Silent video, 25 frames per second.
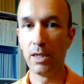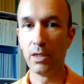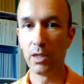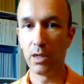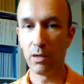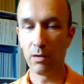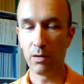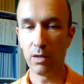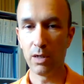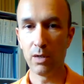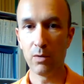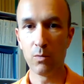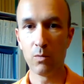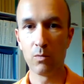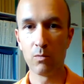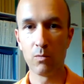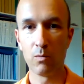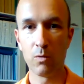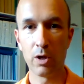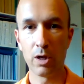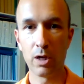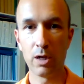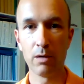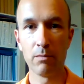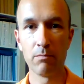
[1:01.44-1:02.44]
generally
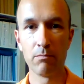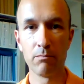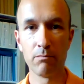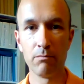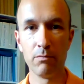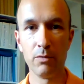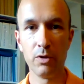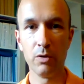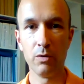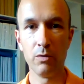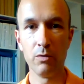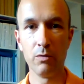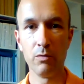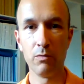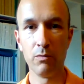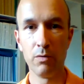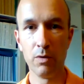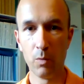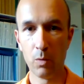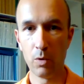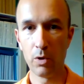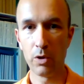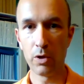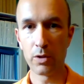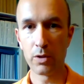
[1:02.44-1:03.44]
want to do
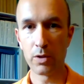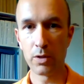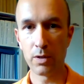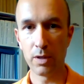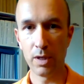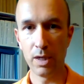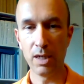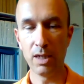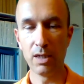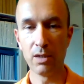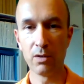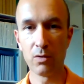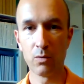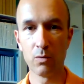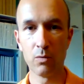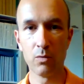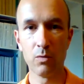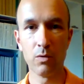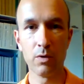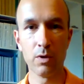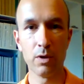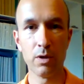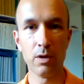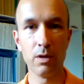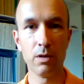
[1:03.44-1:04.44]
the worst things
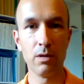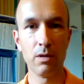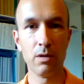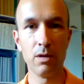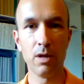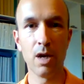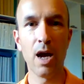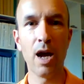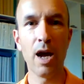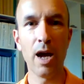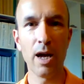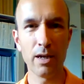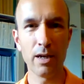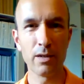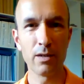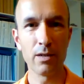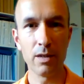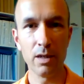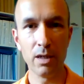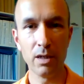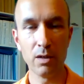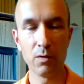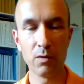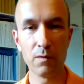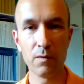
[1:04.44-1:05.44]
or the, the hardest
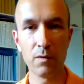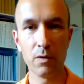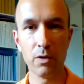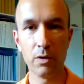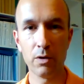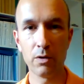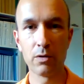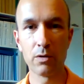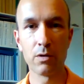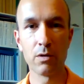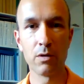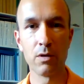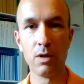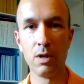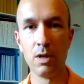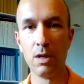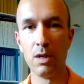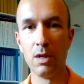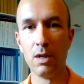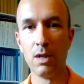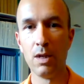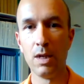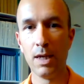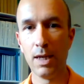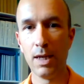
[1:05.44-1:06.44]
things first.
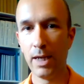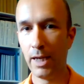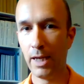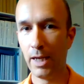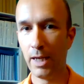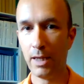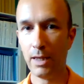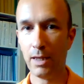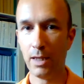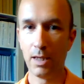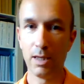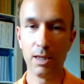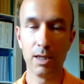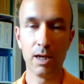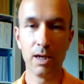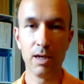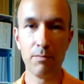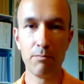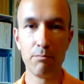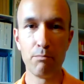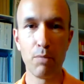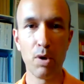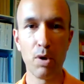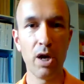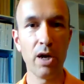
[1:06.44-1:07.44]
And then they
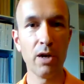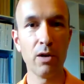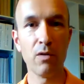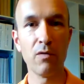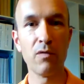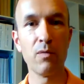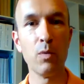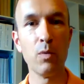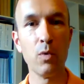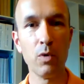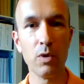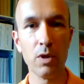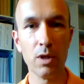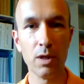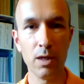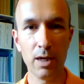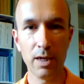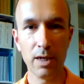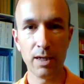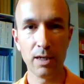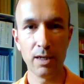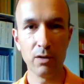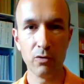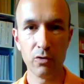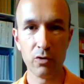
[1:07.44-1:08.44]
bite off more than
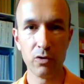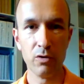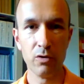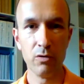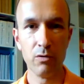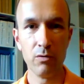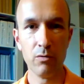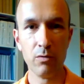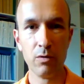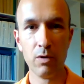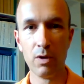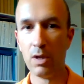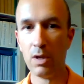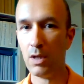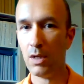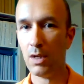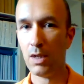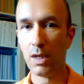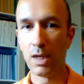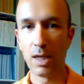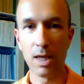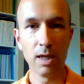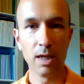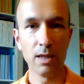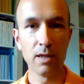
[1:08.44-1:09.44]
they can chew,
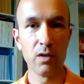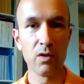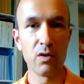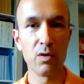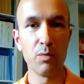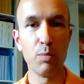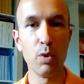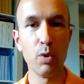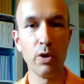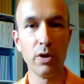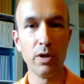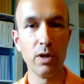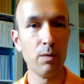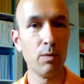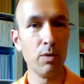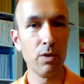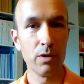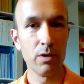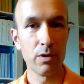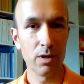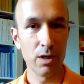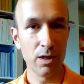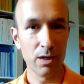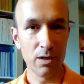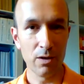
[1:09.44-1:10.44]
get disappointed
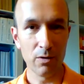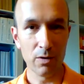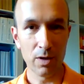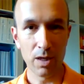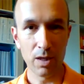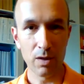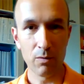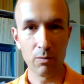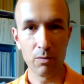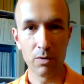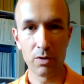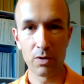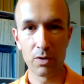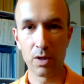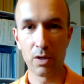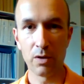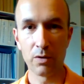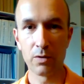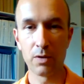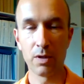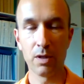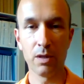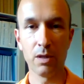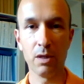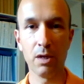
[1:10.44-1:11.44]
because they don't get the
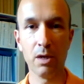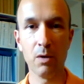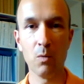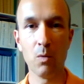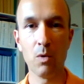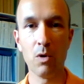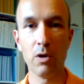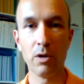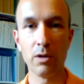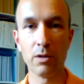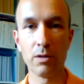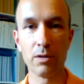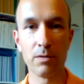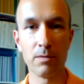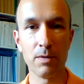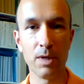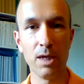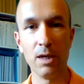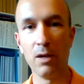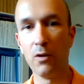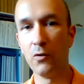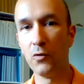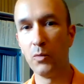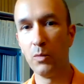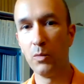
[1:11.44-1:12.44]
results that they want,
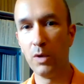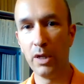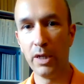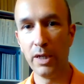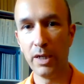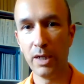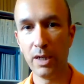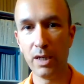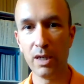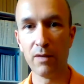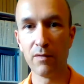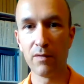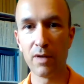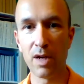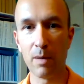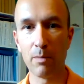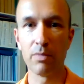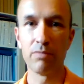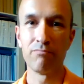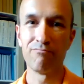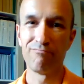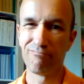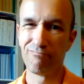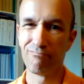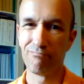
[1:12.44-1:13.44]
and ultimately give up.
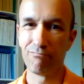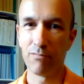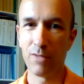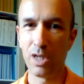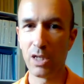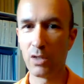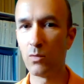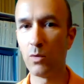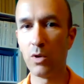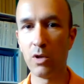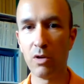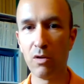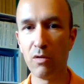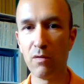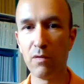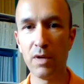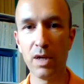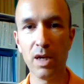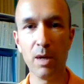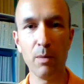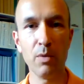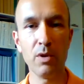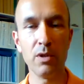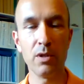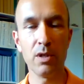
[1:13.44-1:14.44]
That's what often
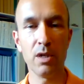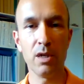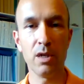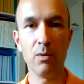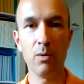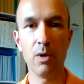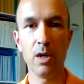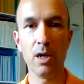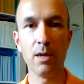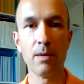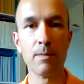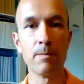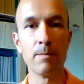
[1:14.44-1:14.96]
happens anyway.